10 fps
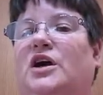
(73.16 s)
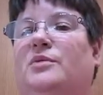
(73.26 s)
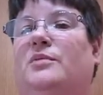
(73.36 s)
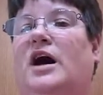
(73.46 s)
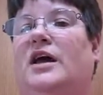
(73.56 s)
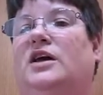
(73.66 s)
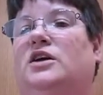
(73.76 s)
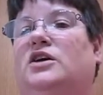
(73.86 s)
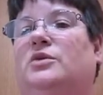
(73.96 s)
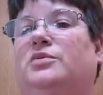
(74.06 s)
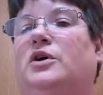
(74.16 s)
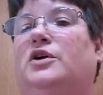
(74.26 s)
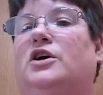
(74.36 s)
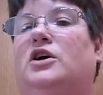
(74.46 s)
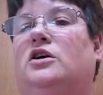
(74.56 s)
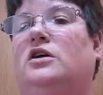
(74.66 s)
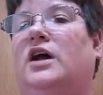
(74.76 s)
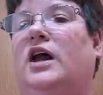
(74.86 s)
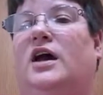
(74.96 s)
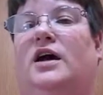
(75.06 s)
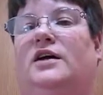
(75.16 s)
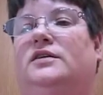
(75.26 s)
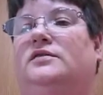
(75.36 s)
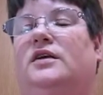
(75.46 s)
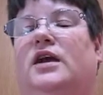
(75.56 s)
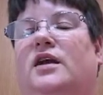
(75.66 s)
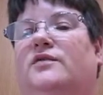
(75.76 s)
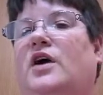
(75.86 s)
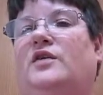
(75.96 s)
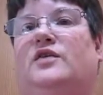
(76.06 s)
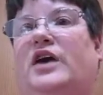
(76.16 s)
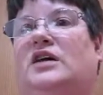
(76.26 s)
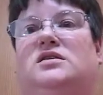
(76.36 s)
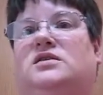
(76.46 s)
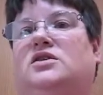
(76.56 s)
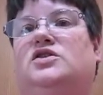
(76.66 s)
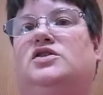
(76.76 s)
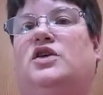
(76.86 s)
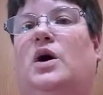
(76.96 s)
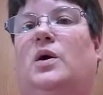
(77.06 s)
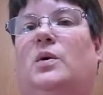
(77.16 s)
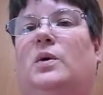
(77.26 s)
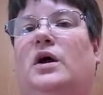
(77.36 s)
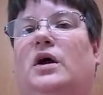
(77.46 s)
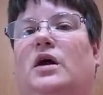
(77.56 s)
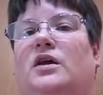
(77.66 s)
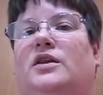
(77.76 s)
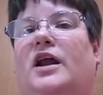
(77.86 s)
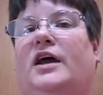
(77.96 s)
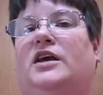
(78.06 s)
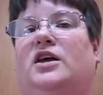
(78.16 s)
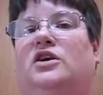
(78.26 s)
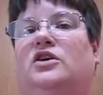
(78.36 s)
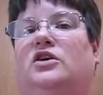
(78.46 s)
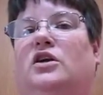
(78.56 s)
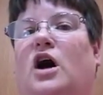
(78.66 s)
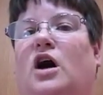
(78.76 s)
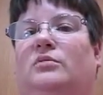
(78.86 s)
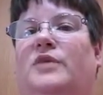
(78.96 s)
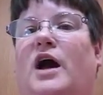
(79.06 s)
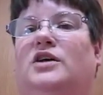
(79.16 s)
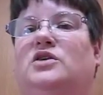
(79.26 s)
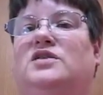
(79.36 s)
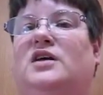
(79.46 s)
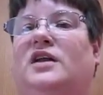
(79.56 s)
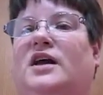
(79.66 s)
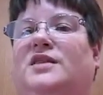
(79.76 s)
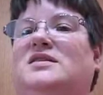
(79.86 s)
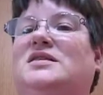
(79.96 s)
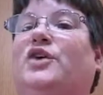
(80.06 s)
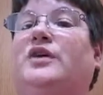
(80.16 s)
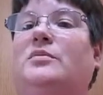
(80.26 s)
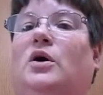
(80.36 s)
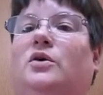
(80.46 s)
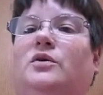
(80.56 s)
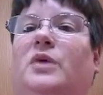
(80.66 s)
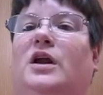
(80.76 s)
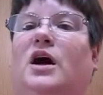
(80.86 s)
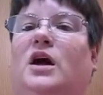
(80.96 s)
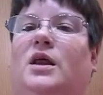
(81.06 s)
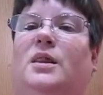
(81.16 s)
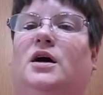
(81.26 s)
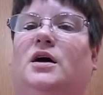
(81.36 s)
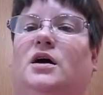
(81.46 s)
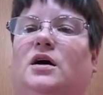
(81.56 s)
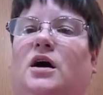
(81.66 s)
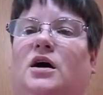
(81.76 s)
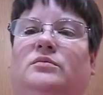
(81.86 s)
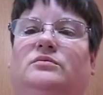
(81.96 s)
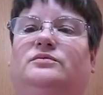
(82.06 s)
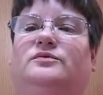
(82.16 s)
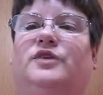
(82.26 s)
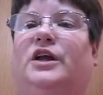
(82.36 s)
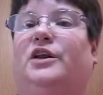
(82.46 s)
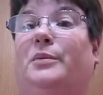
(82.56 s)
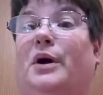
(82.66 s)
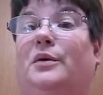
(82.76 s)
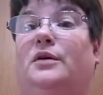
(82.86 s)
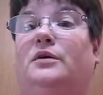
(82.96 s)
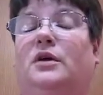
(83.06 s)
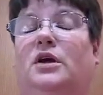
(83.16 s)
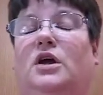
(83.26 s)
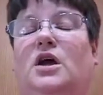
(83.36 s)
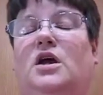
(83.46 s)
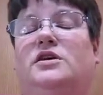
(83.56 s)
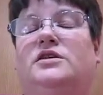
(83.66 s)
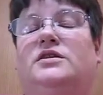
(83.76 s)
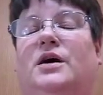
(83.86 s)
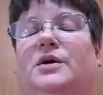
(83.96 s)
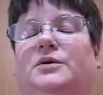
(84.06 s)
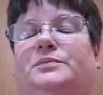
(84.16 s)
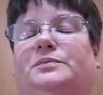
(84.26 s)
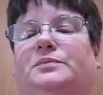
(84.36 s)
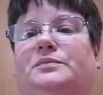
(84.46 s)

my computer and get it fixed so that I can um, not use it like on the selfie mode, but on the um, regular mode. So